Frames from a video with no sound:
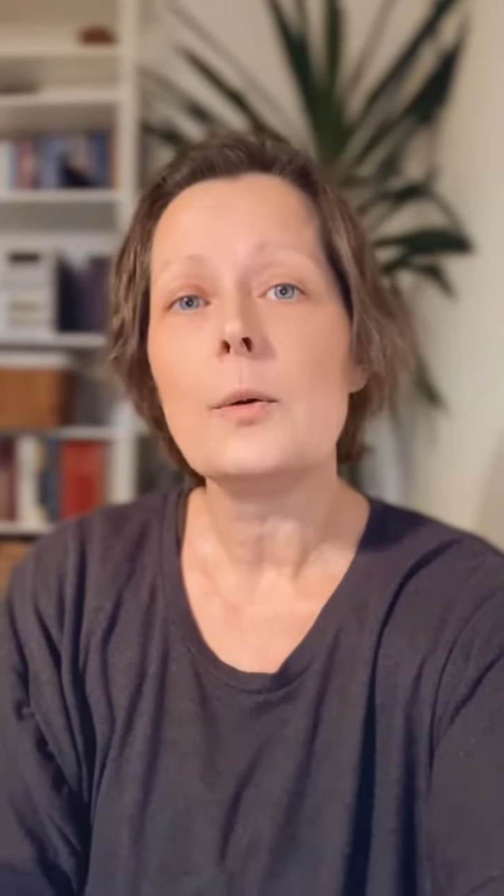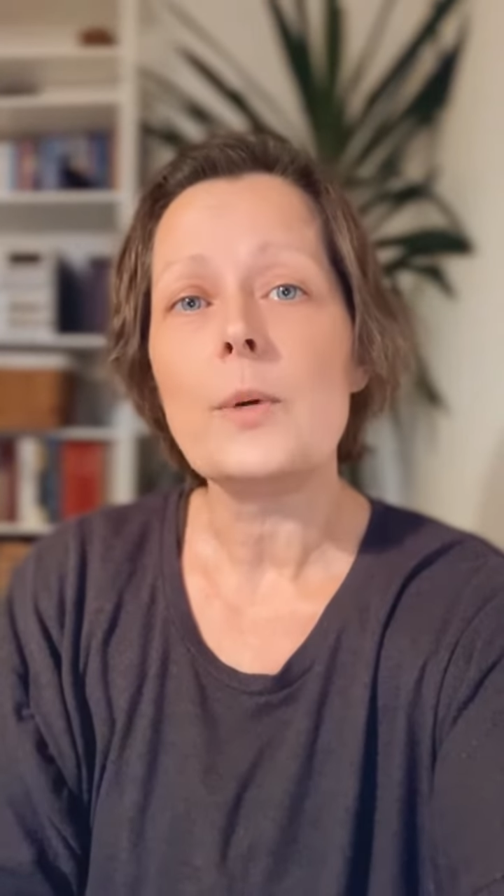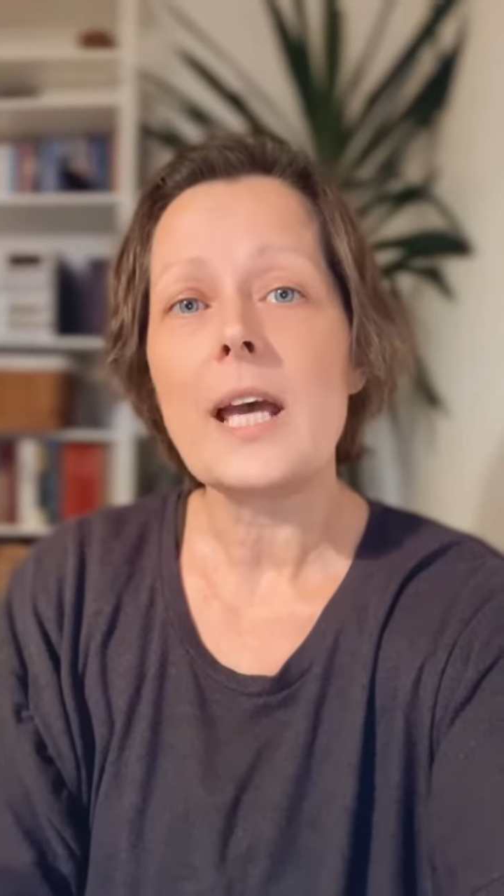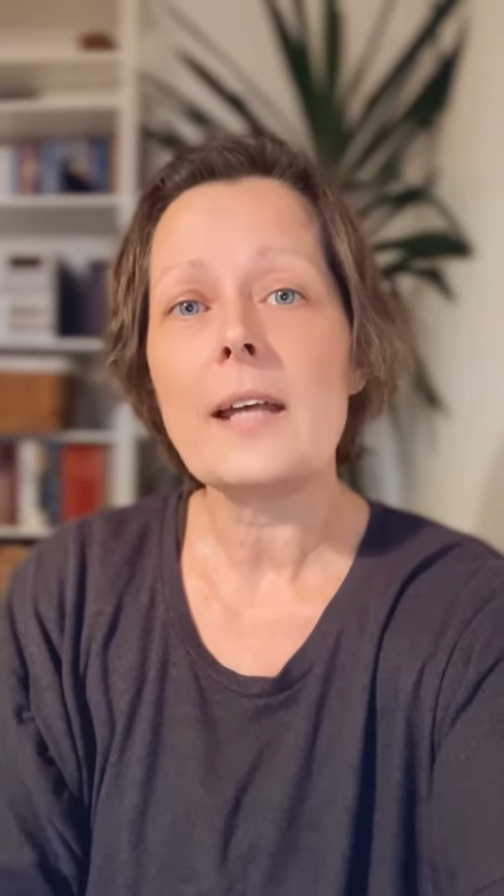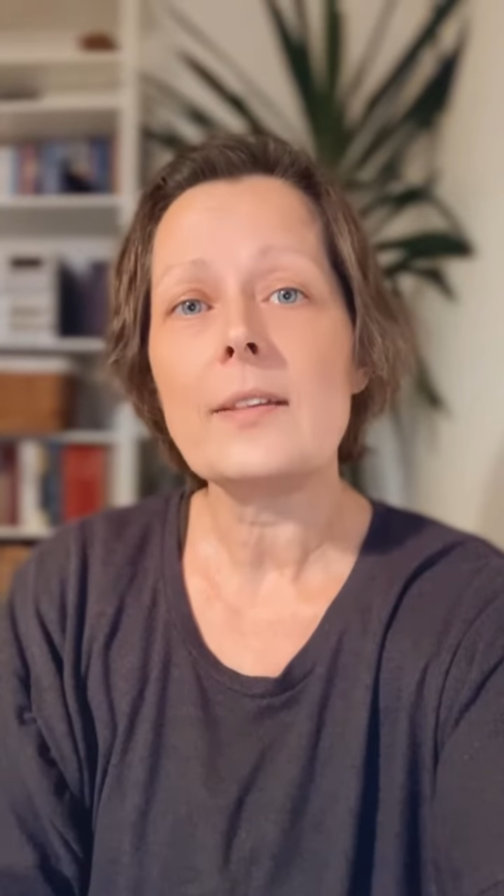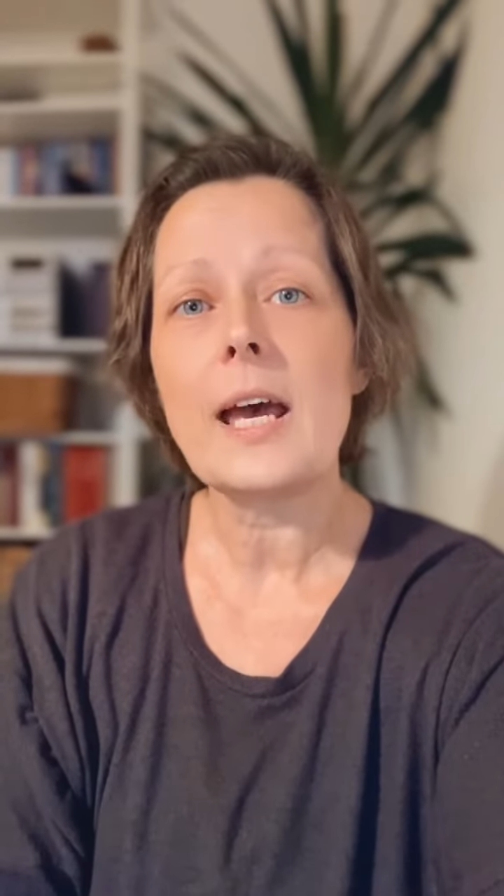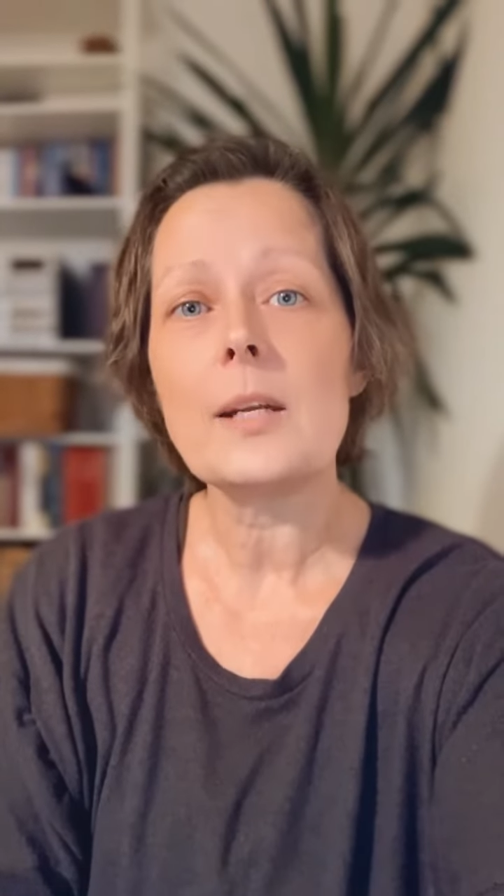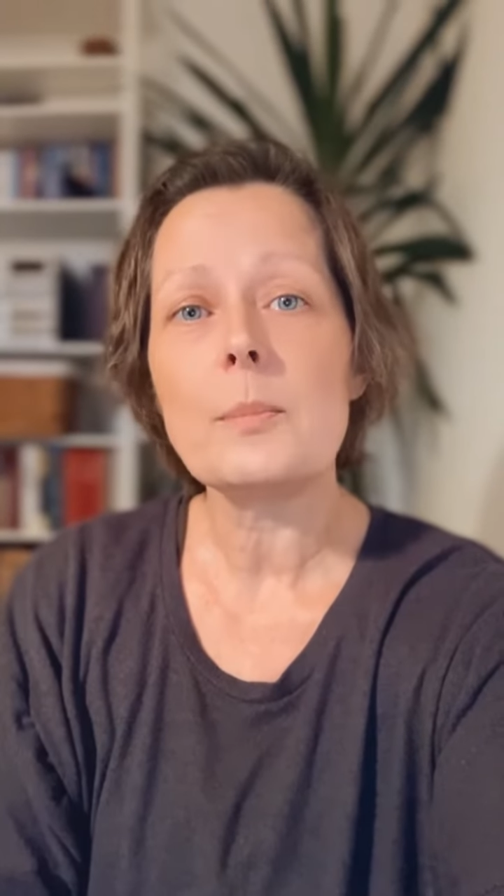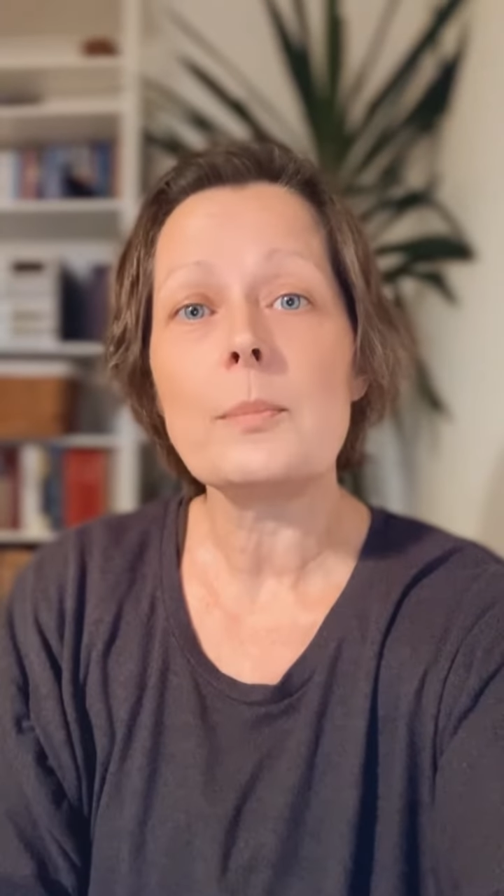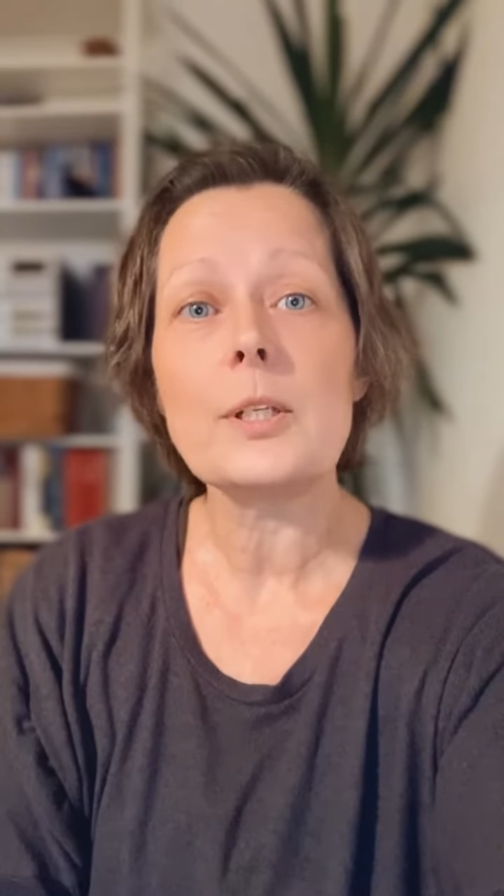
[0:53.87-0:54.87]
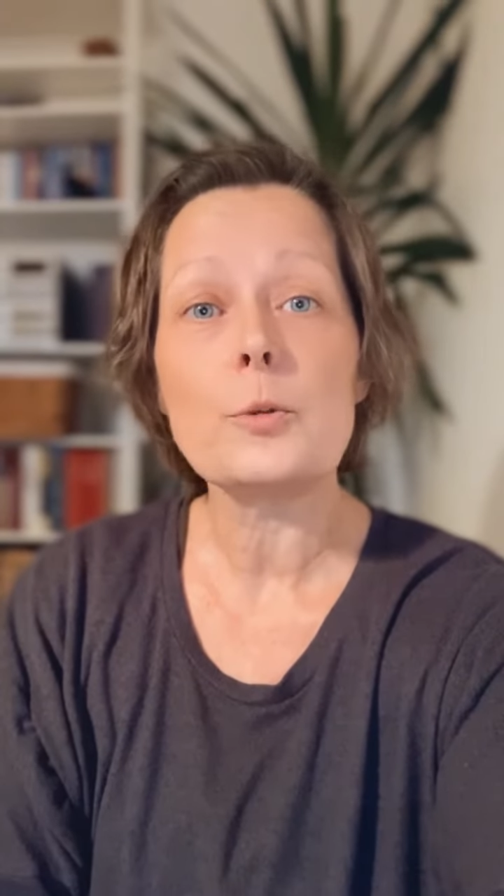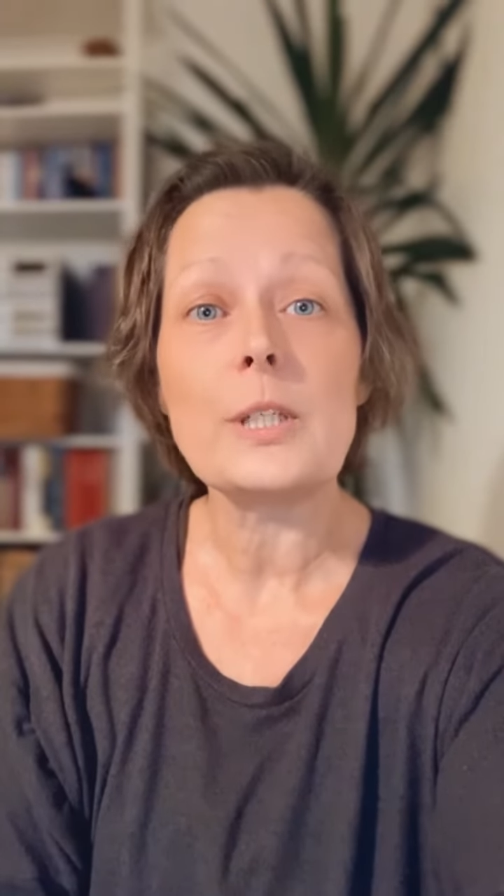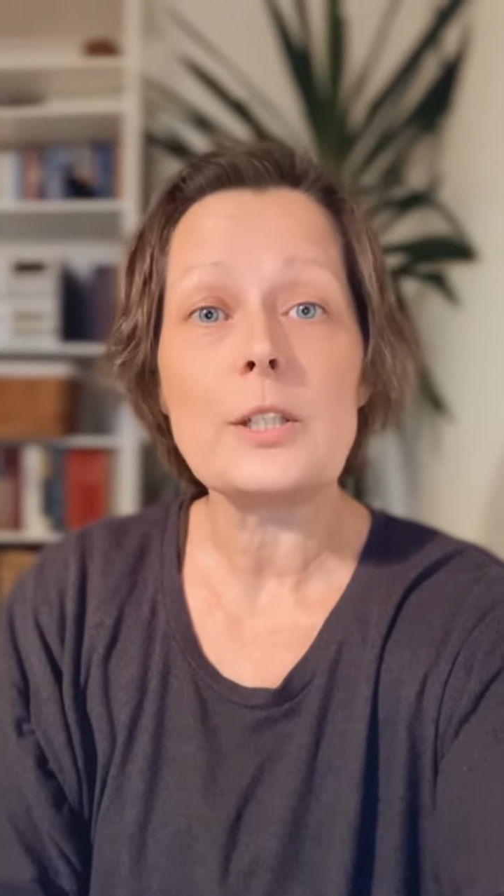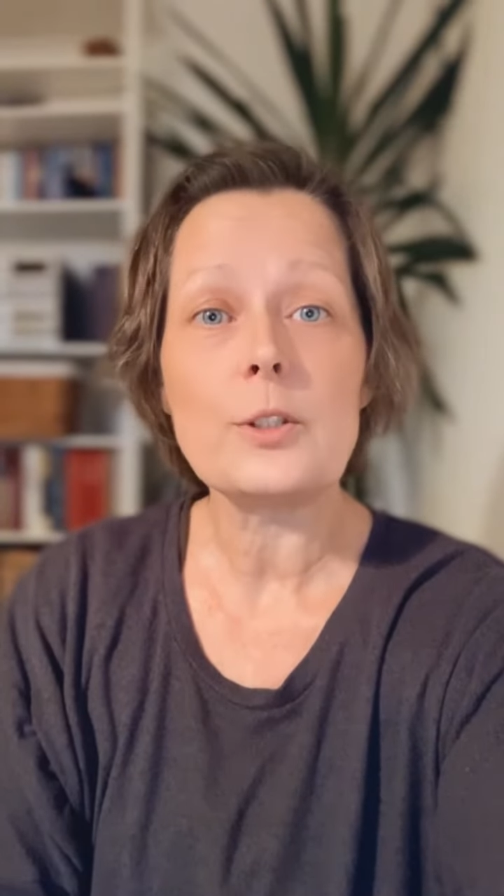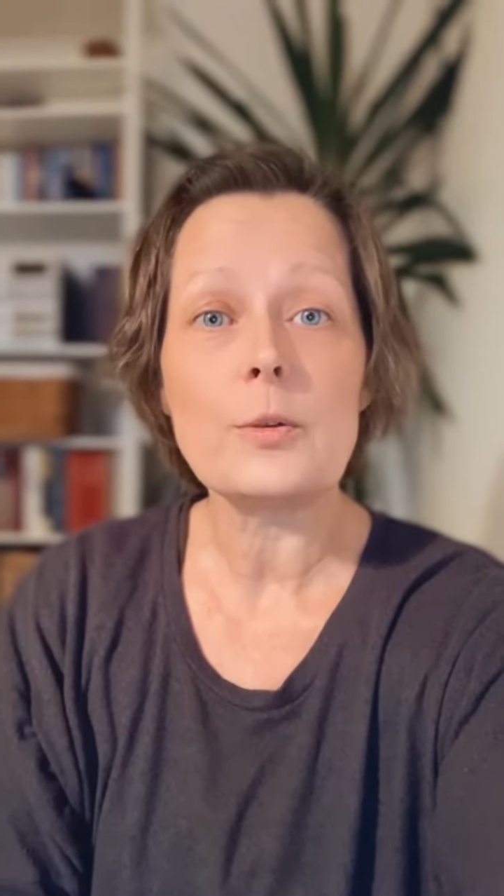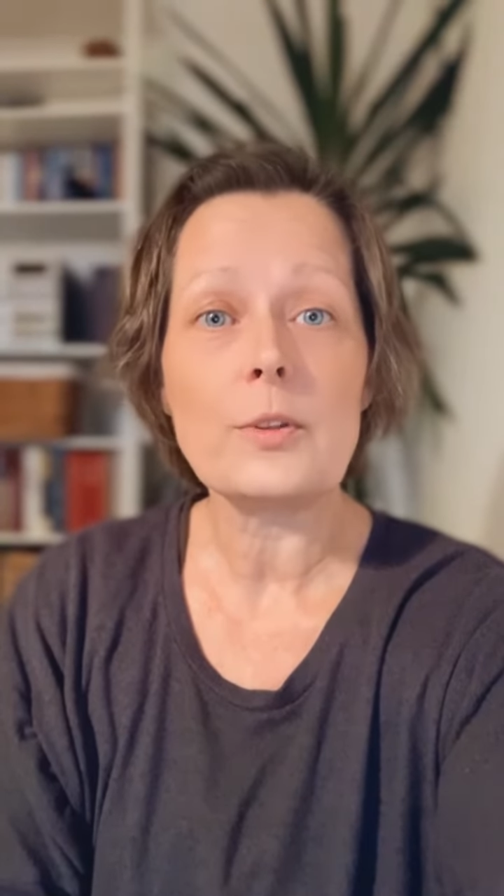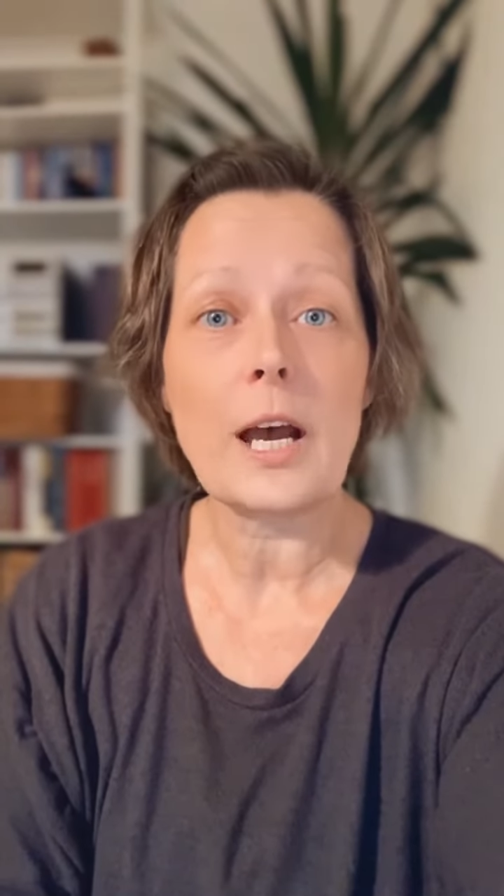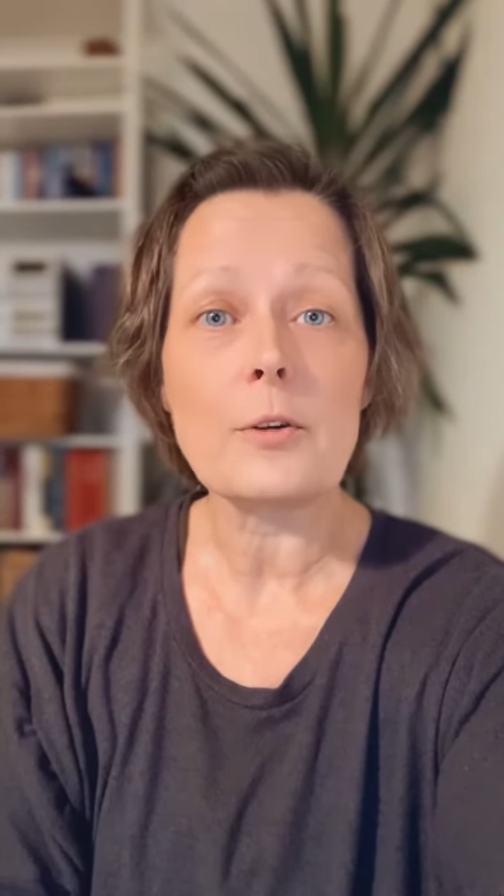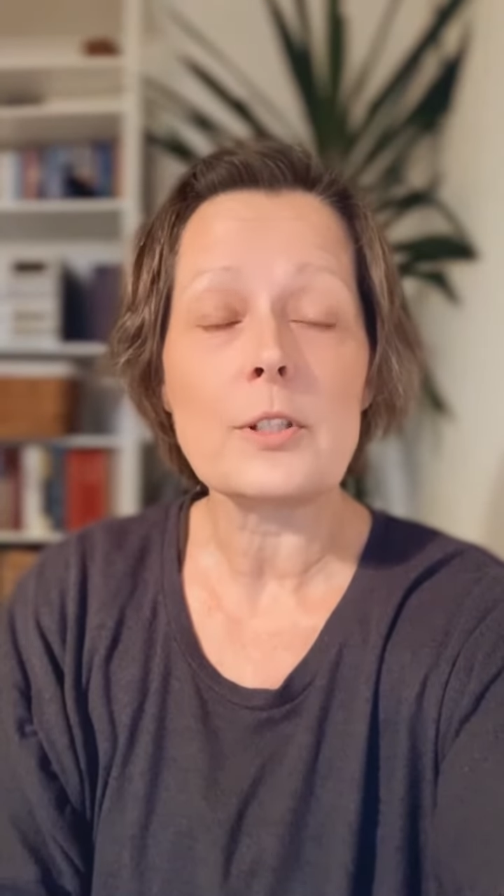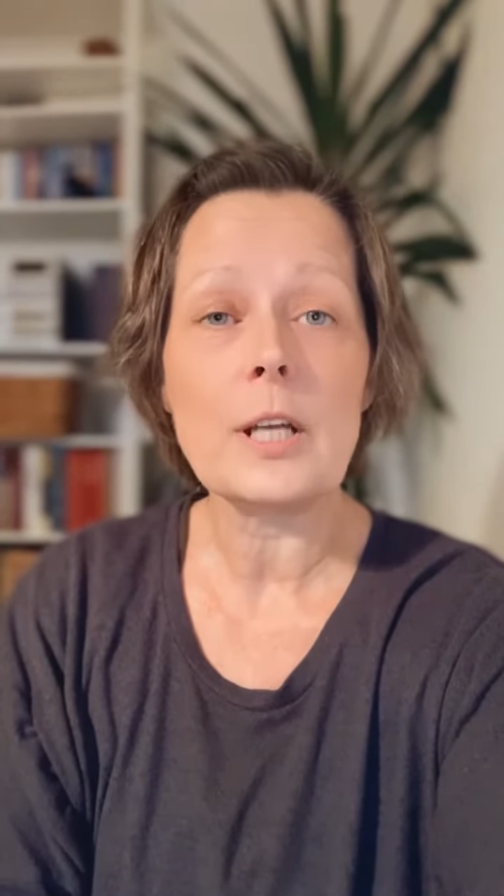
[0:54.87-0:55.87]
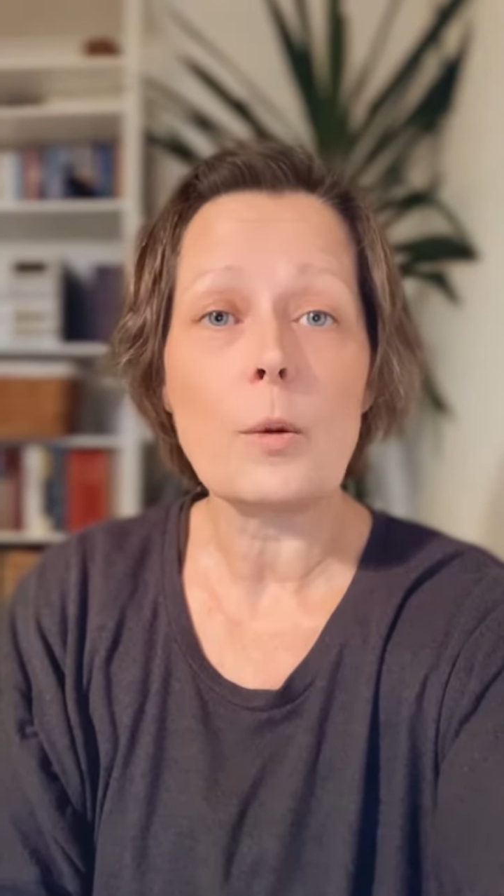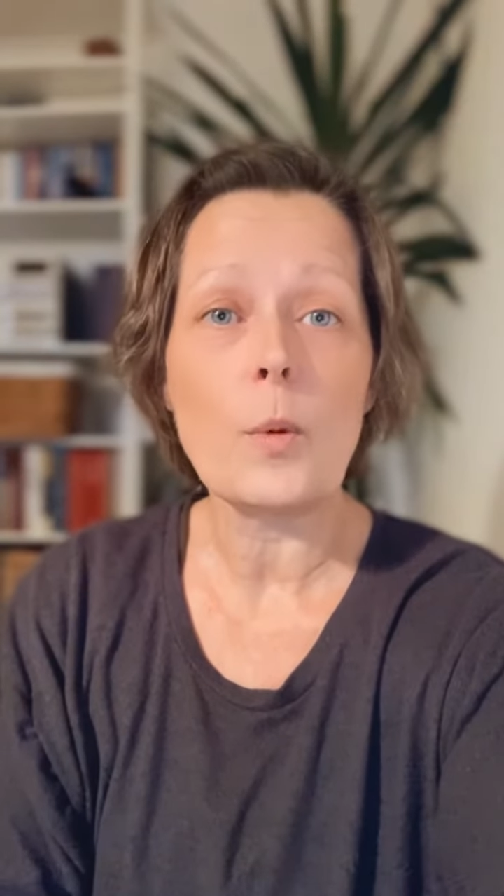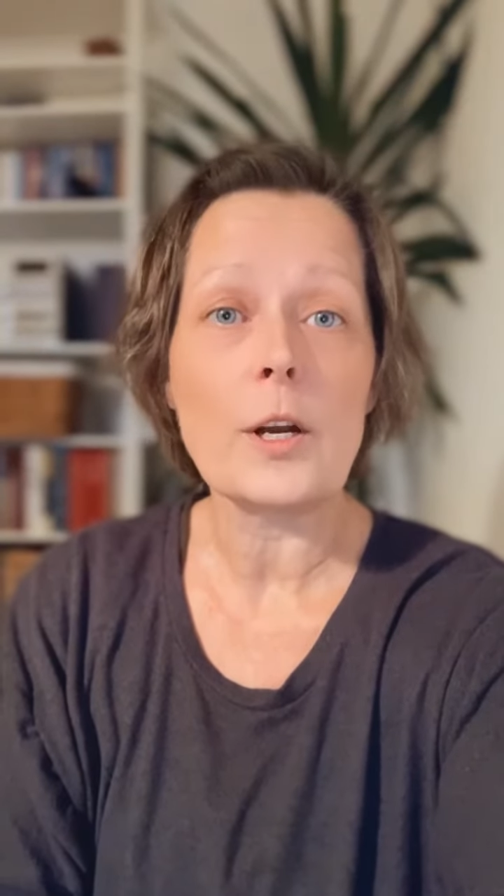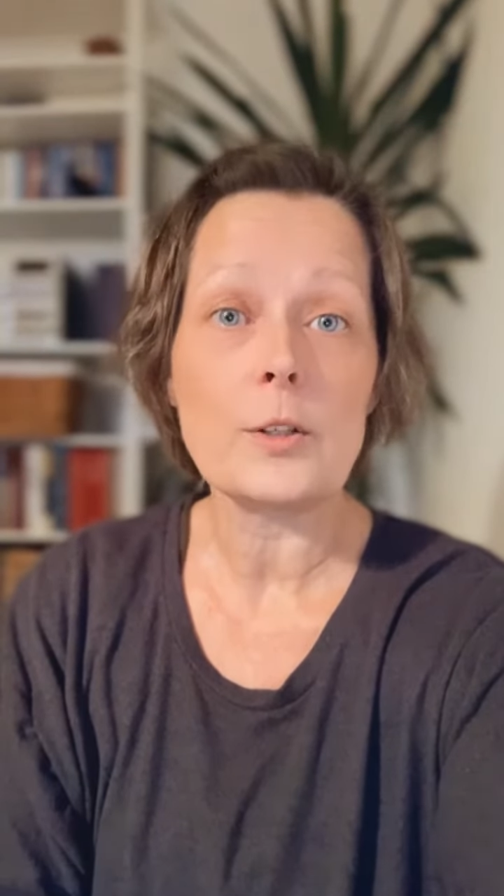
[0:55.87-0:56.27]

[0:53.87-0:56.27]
We had that between 2001